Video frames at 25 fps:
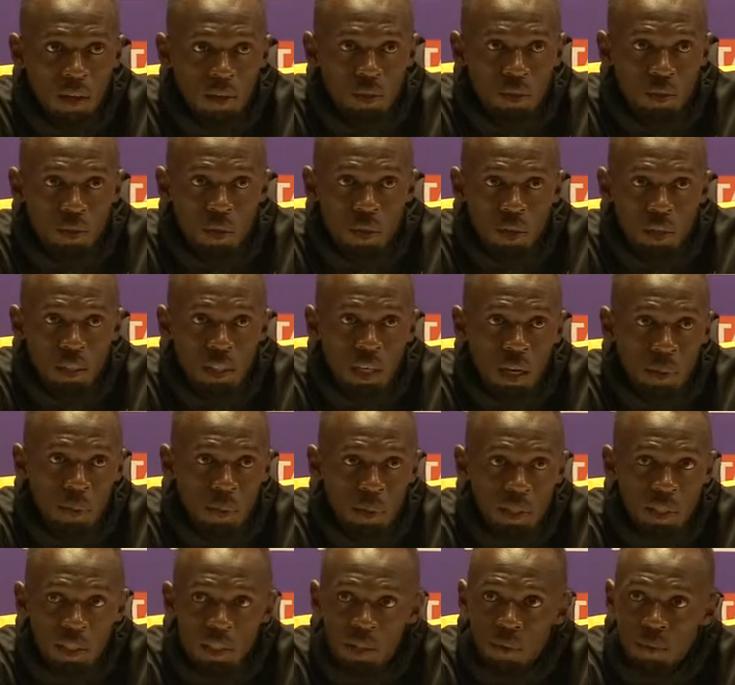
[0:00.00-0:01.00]
Throughout the
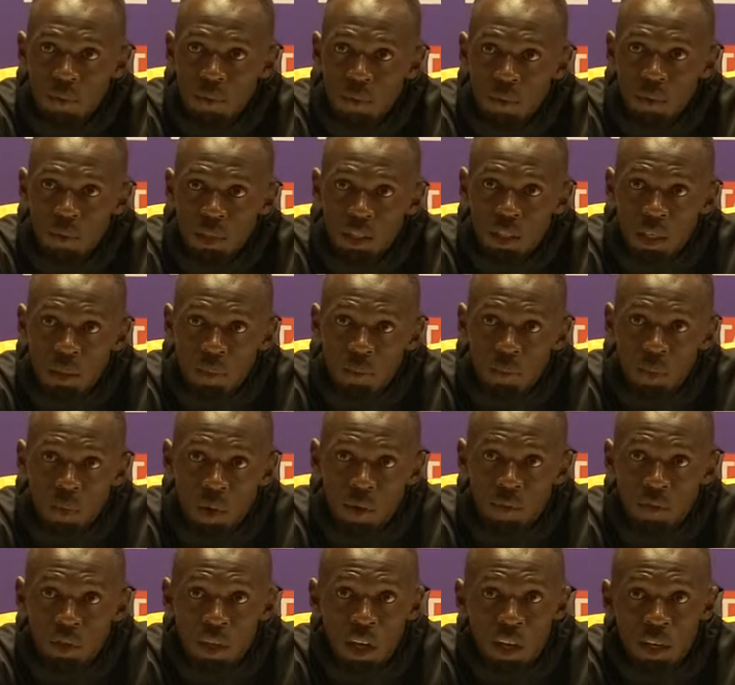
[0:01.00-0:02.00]
championship, we
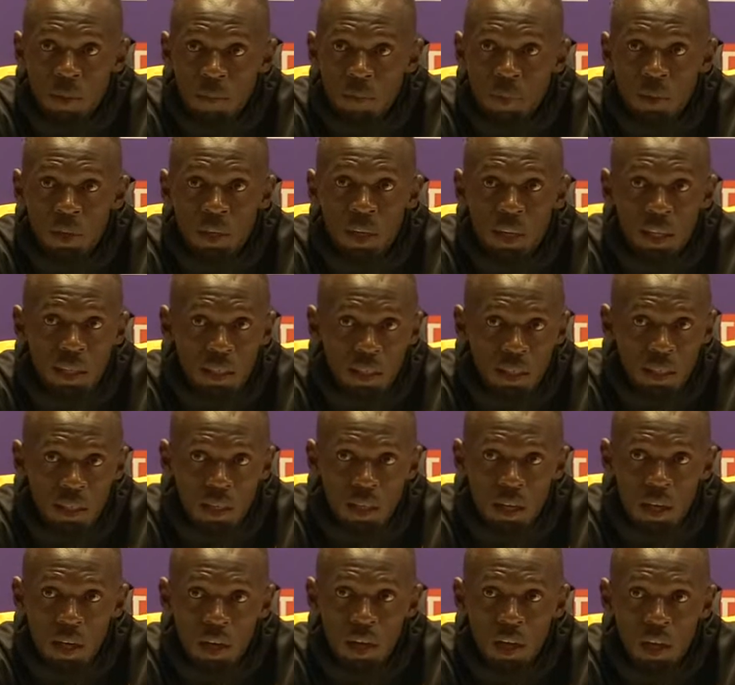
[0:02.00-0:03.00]
have tried to predict
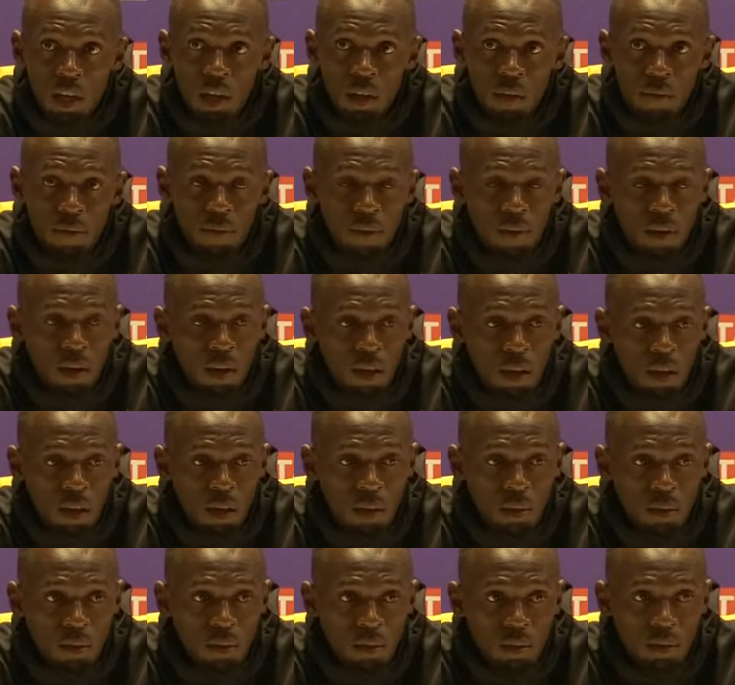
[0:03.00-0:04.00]
a lot
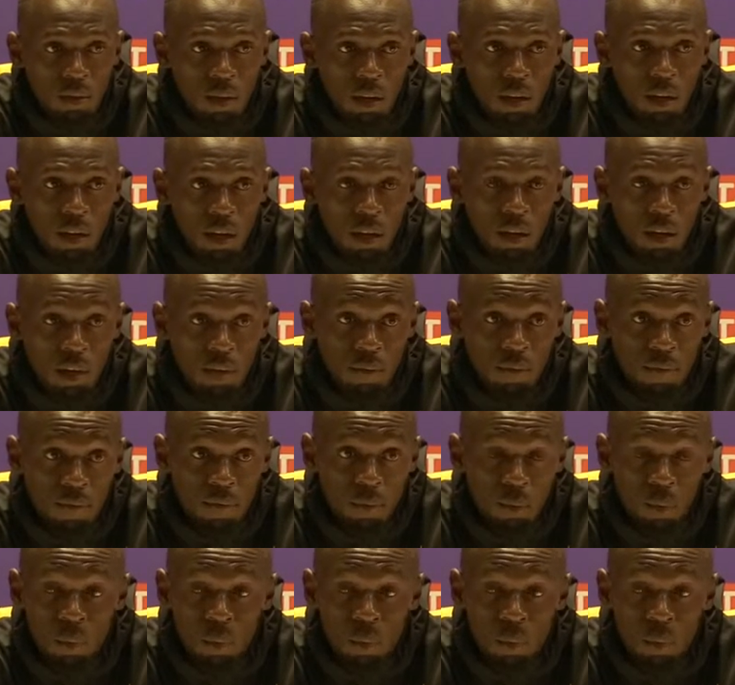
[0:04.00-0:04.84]
of